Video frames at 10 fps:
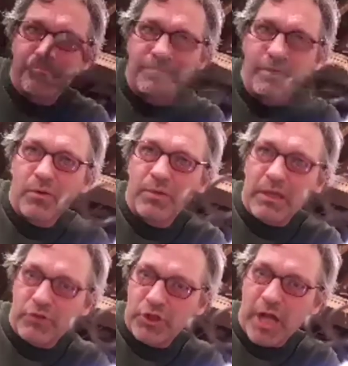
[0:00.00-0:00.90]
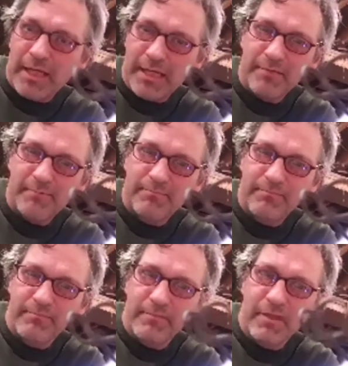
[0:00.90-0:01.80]
without shocking it,
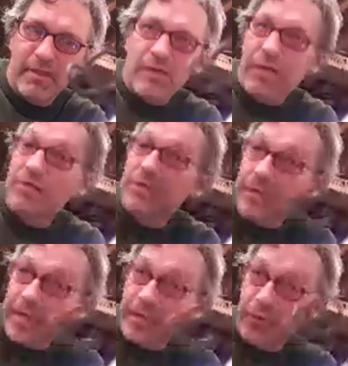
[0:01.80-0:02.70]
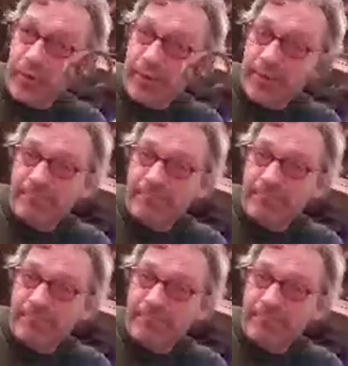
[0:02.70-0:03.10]
without sticking to it.